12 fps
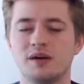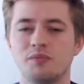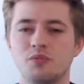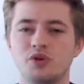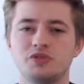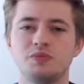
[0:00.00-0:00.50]

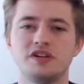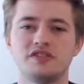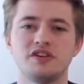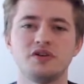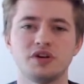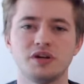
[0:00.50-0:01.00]
which means that
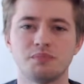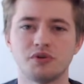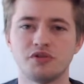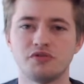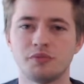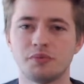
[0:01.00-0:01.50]
you can
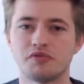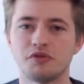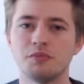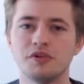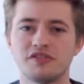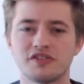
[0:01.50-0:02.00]
improve the
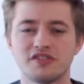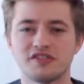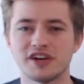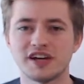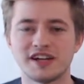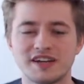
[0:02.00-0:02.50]
performance because it
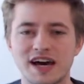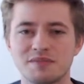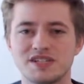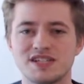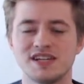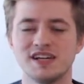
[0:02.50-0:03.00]
can
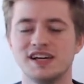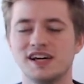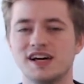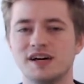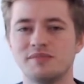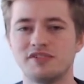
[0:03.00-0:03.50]
adapt
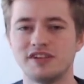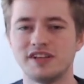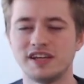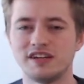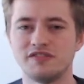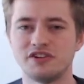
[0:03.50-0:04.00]
to the
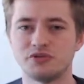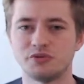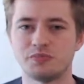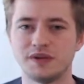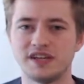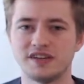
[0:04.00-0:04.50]
individual
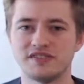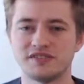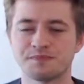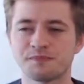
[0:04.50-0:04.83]
speakers.